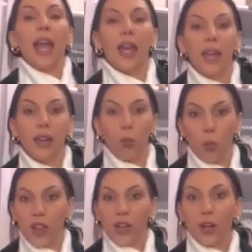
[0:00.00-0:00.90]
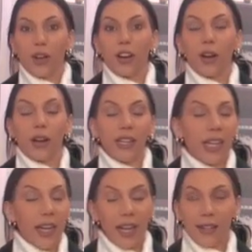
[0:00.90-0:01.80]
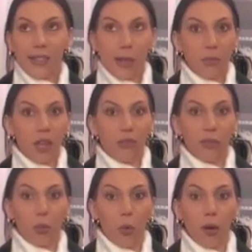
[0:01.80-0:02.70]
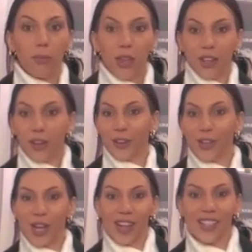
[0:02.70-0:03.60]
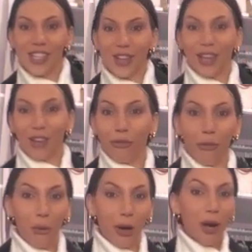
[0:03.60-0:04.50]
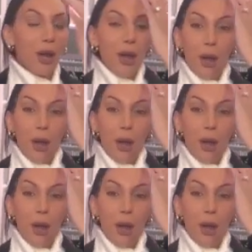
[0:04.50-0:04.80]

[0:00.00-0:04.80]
And whether you're needing something for warmth and you're just looking for